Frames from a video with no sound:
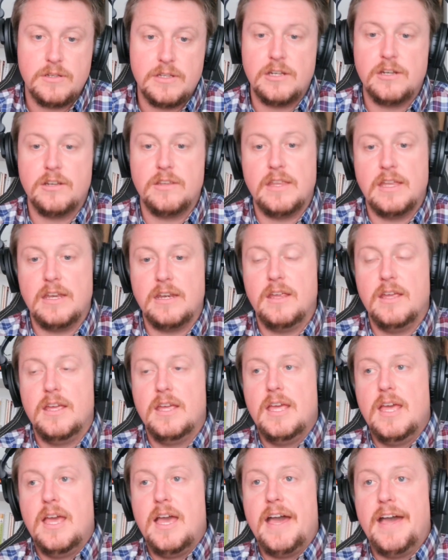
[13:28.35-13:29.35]
And
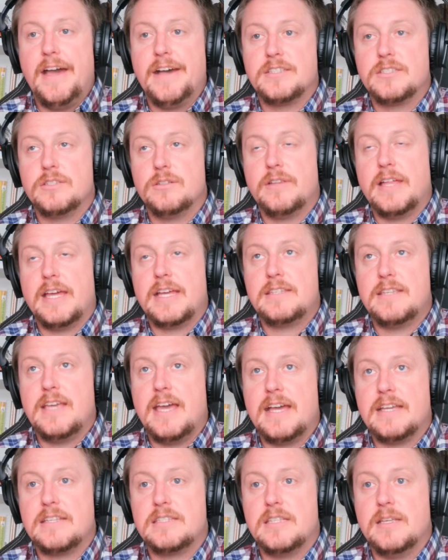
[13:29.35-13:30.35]
I also like
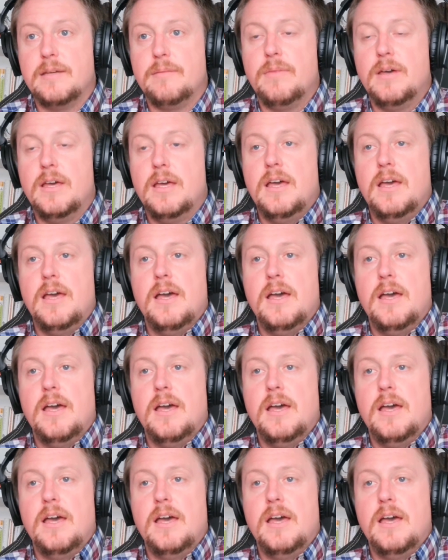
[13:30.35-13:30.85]
to ask them,